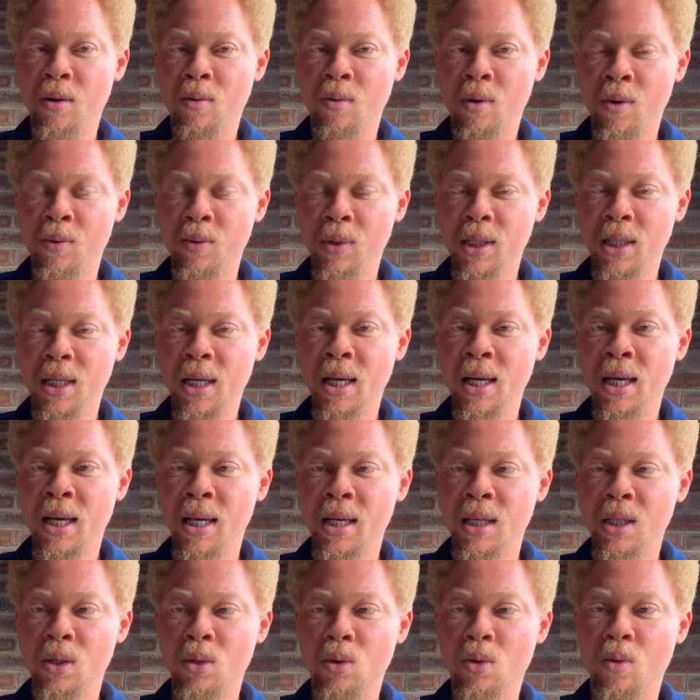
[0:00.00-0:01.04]
When we say
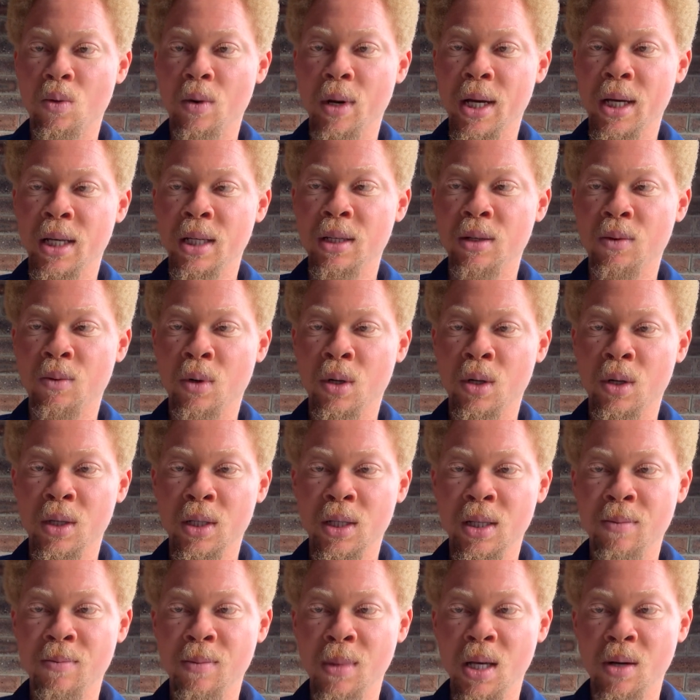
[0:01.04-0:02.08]
a squared, what
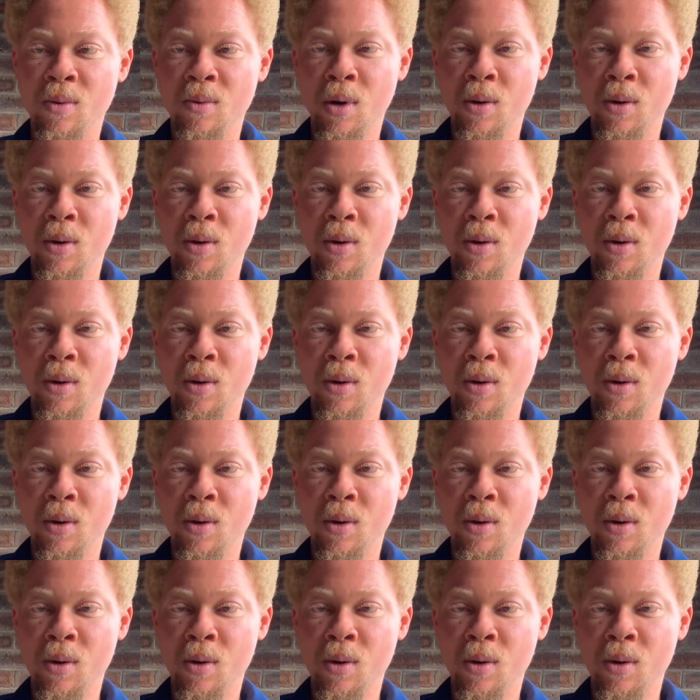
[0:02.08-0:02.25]
does it mean?